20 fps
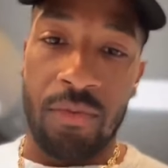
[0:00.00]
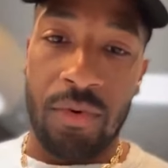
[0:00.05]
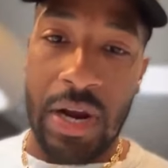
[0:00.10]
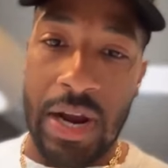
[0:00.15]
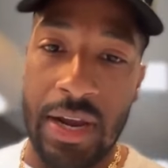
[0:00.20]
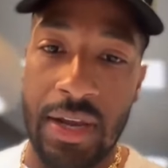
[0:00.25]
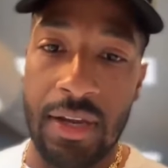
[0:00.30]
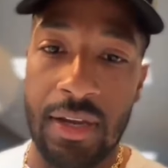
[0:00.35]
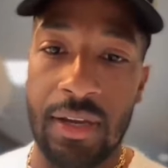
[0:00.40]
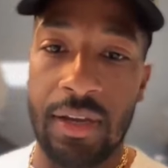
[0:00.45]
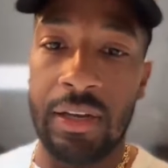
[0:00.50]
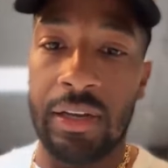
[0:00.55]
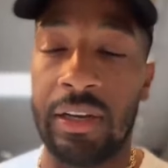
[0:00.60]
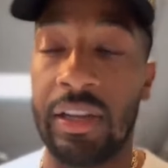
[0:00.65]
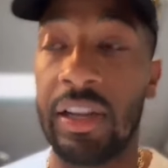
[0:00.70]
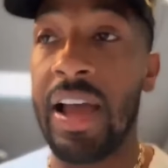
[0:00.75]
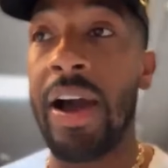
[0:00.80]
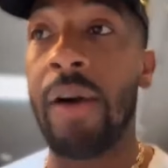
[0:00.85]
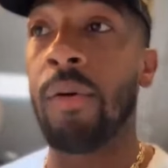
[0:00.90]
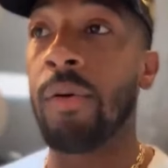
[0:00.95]
right?
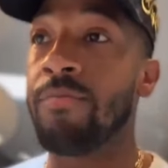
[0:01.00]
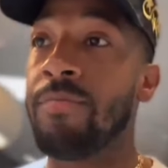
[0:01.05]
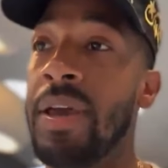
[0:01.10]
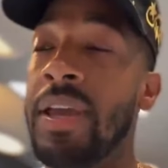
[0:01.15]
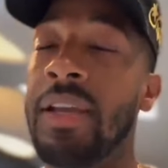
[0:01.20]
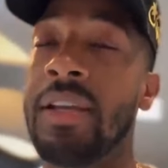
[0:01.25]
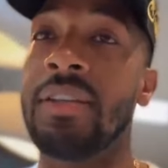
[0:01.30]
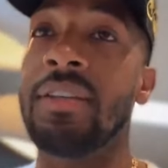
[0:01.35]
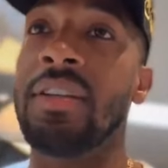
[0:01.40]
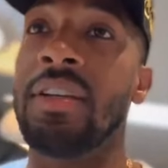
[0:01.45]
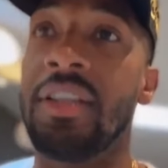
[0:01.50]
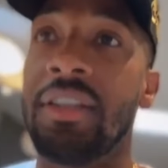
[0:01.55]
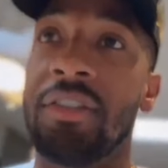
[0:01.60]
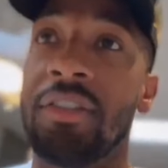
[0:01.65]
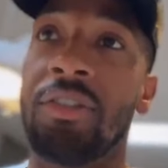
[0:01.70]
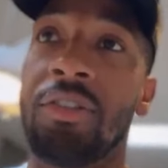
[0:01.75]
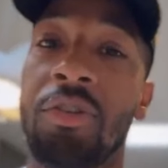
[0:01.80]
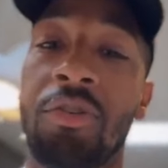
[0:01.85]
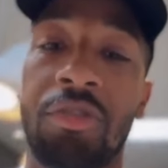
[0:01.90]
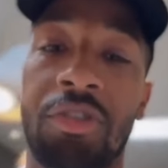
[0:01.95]
How a bank is an
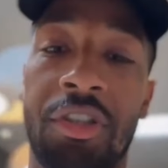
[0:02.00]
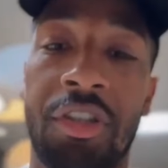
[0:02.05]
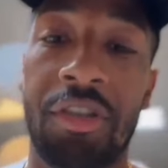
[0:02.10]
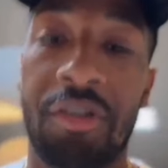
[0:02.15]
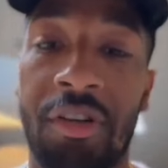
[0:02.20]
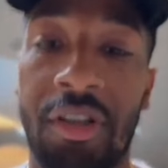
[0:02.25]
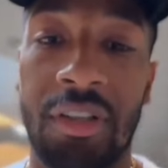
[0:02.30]
institution,